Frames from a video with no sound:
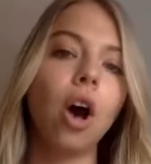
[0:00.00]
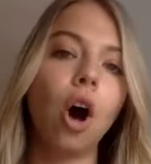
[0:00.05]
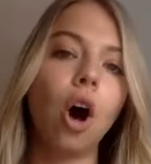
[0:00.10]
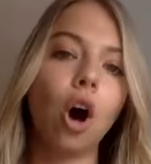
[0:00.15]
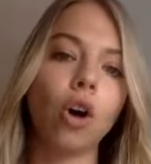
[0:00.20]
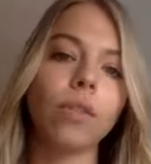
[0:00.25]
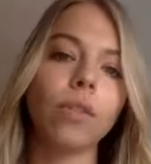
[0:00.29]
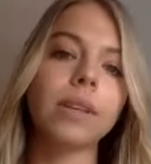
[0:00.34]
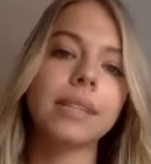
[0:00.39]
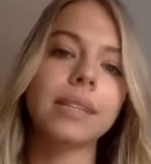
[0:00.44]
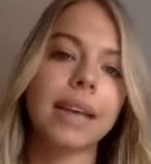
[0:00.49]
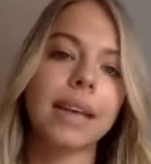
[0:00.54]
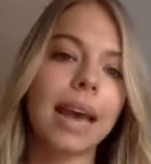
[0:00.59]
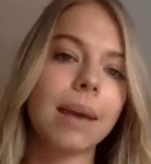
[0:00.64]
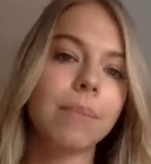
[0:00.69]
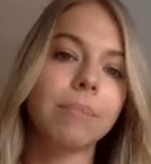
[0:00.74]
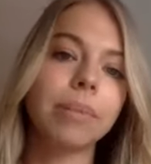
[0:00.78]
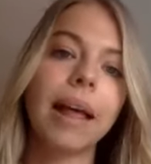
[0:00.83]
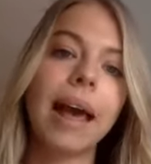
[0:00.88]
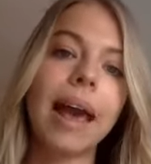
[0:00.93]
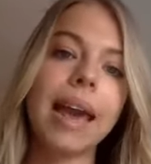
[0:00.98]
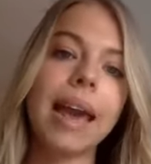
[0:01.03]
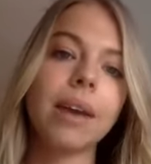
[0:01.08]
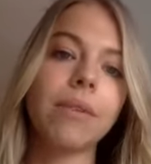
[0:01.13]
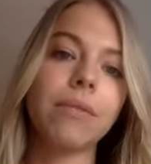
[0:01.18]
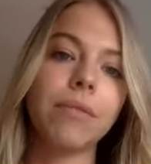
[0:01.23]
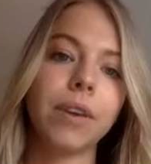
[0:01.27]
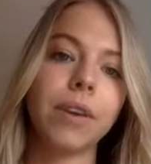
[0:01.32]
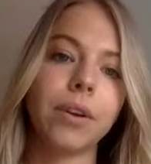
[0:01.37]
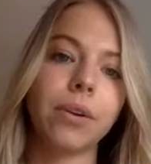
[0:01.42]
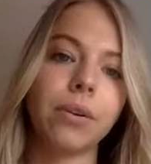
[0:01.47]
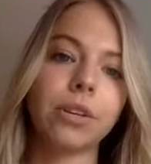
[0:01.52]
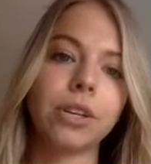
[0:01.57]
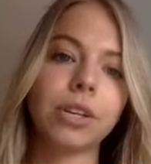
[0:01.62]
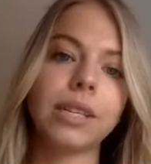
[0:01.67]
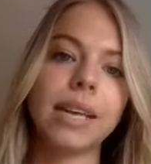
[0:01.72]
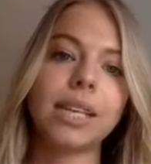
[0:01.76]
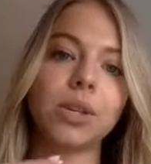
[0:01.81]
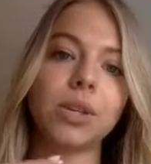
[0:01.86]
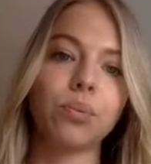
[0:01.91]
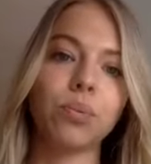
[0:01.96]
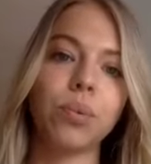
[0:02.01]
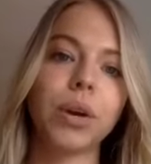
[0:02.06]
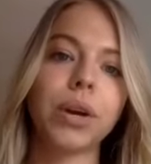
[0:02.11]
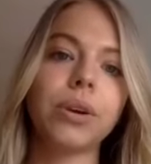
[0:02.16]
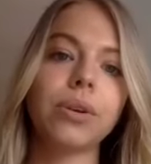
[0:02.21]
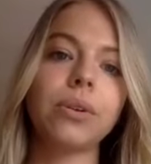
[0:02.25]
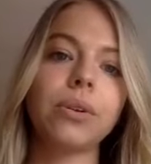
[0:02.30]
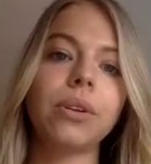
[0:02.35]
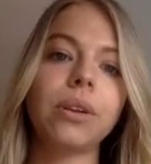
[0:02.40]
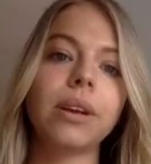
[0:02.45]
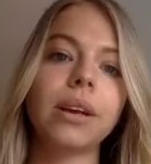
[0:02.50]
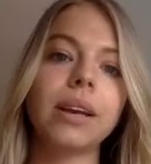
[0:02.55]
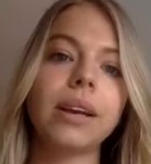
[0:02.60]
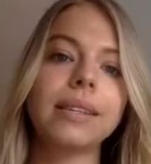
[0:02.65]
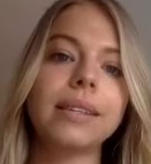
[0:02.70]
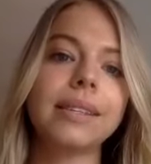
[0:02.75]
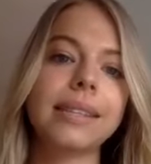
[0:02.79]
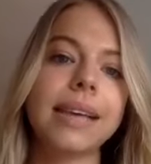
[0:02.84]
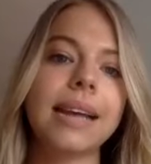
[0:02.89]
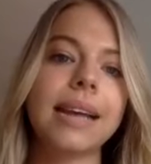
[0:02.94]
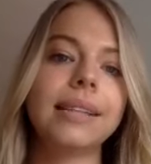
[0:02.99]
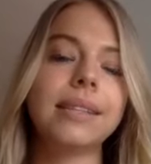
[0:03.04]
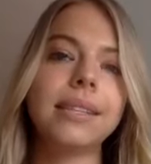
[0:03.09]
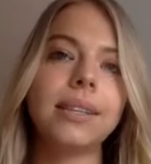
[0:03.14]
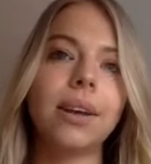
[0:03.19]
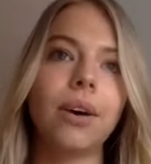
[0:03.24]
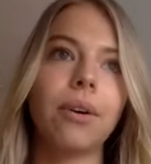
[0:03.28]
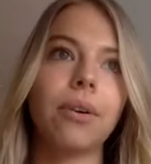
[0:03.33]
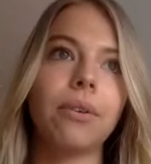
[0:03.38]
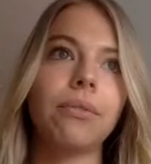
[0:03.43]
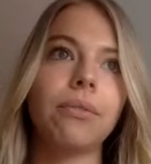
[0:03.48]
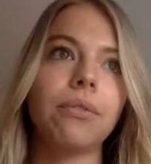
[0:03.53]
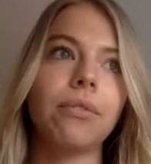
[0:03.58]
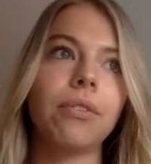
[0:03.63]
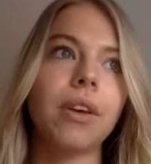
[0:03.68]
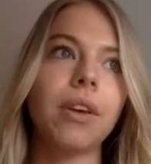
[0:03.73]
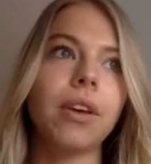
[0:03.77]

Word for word: on the same playing field because there's a real sense of